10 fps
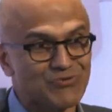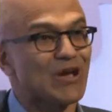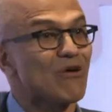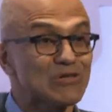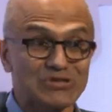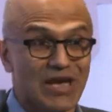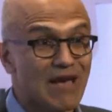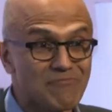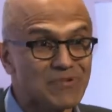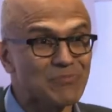We also
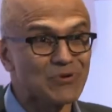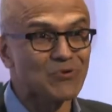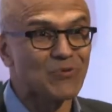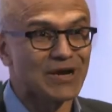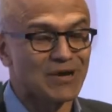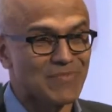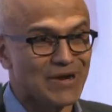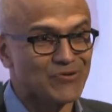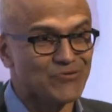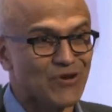have people who work at
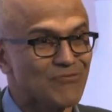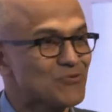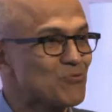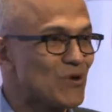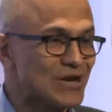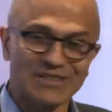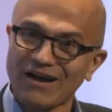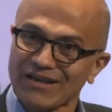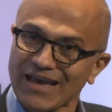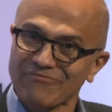Microsoft, who work in
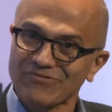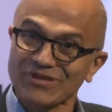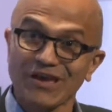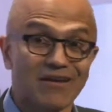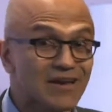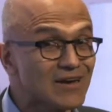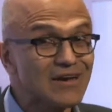our cafeteria,